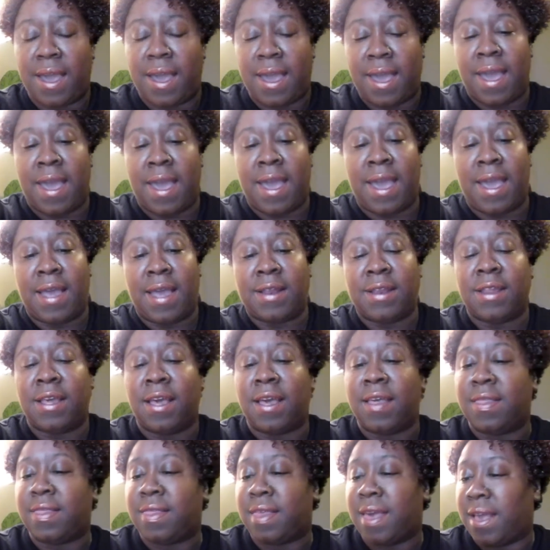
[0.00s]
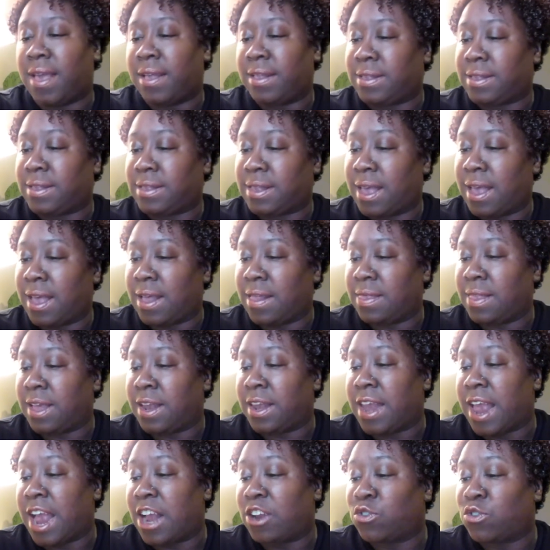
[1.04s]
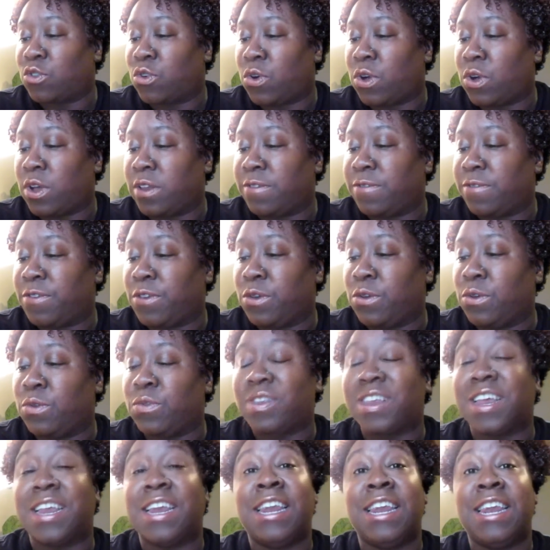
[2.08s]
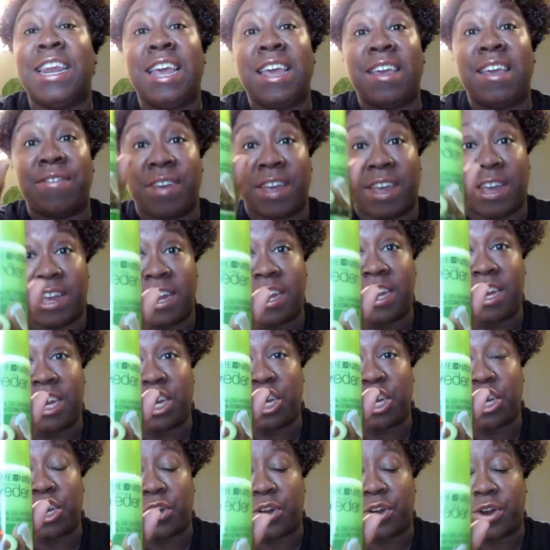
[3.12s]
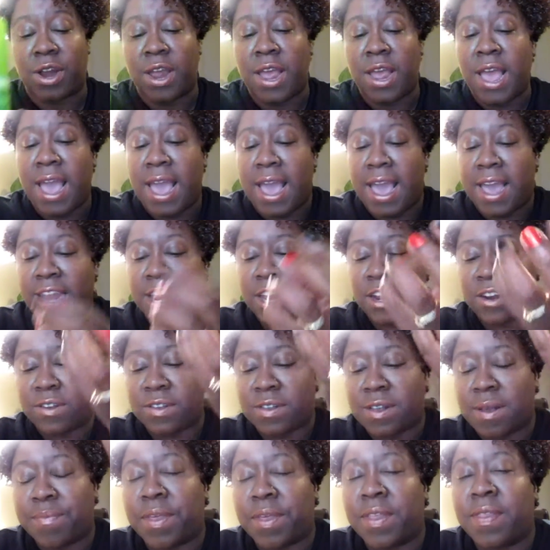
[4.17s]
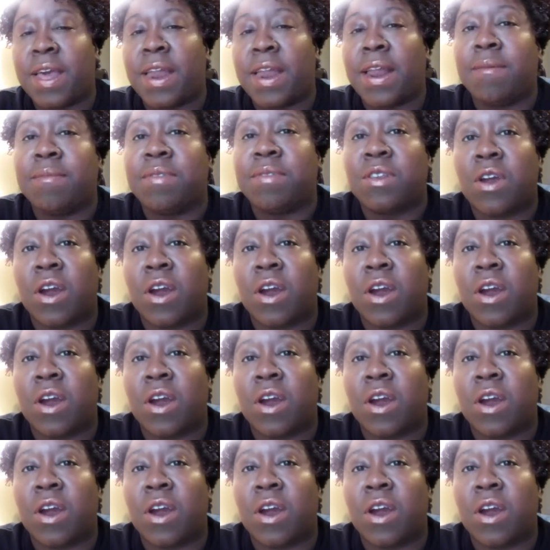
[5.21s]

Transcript: And they sent the natural oil infused leave-in conditioner. And here's something that I'm